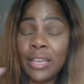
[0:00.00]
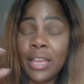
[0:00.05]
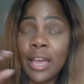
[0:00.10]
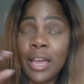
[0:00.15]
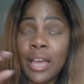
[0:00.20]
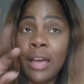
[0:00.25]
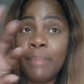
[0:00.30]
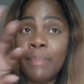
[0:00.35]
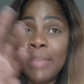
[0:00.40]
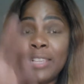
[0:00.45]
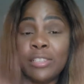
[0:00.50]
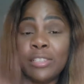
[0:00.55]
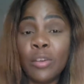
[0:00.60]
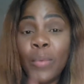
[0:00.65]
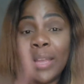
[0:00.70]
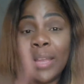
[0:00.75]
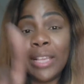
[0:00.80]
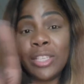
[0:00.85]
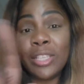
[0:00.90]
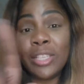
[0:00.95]
That's
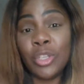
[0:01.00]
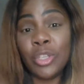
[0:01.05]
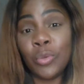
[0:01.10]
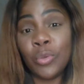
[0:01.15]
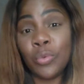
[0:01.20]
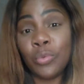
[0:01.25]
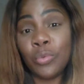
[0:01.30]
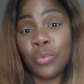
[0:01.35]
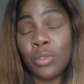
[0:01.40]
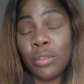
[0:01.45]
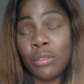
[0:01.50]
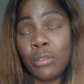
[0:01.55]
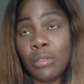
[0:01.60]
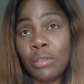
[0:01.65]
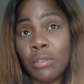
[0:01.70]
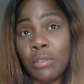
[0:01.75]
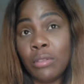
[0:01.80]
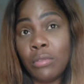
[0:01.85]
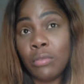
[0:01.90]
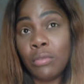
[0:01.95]
going into
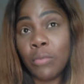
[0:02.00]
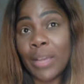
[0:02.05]
the